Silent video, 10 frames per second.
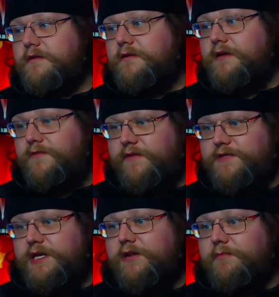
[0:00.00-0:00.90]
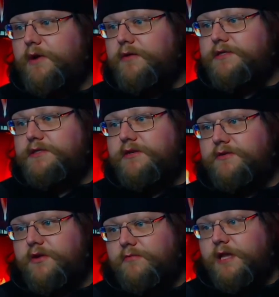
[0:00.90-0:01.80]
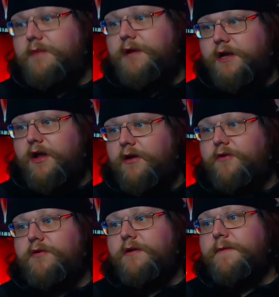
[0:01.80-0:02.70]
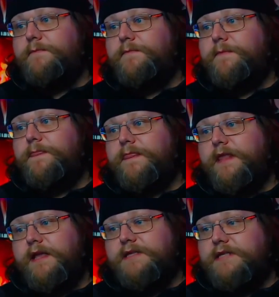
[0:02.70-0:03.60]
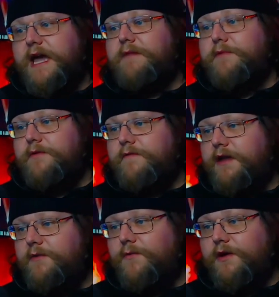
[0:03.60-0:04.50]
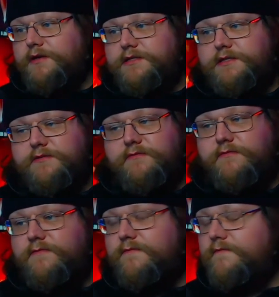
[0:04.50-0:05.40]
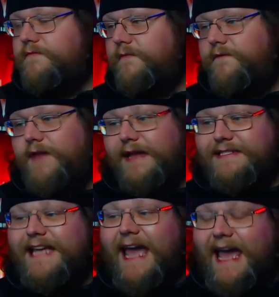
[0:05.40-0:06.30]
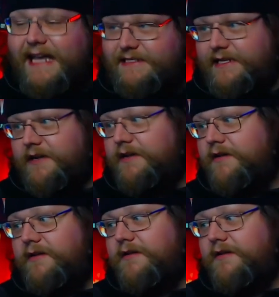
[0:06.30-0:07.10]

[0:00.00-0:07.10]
If you've seen Ebola Syndrome, let me know. Because that movie was fantastic.